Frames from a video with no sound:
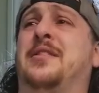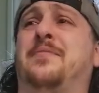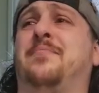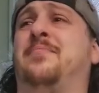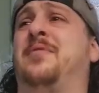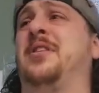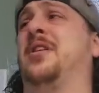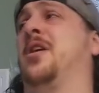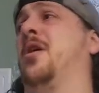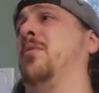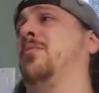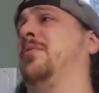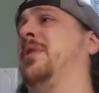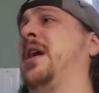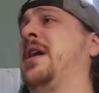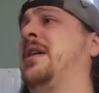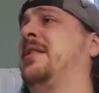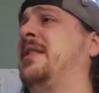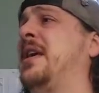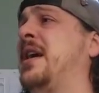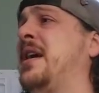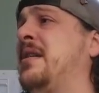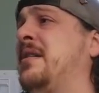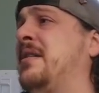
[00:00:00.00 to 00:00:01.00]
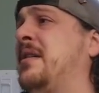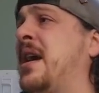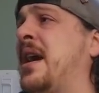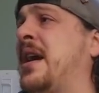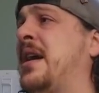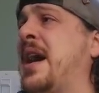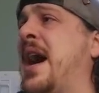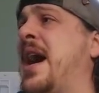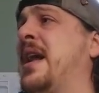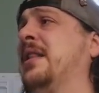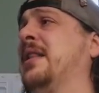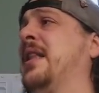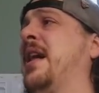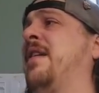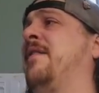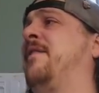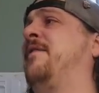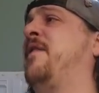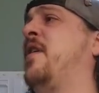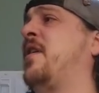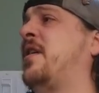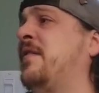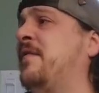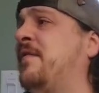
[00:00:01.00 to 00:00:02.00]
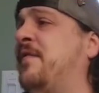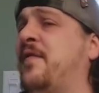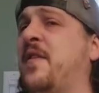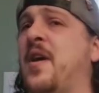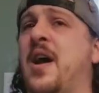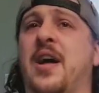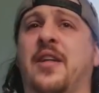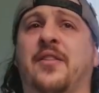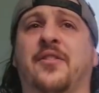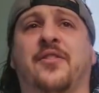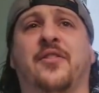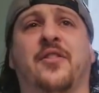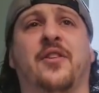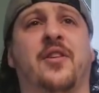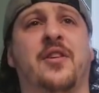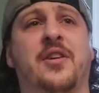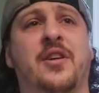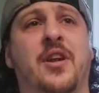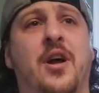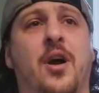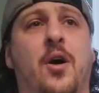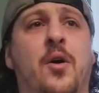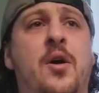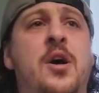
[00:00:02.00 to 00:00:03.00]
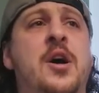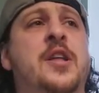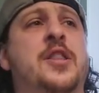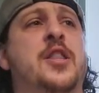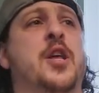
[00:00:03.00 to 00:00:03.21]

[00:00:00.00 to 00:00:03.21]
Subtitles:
you know, like, they got a lot of fucking friends, or, you know,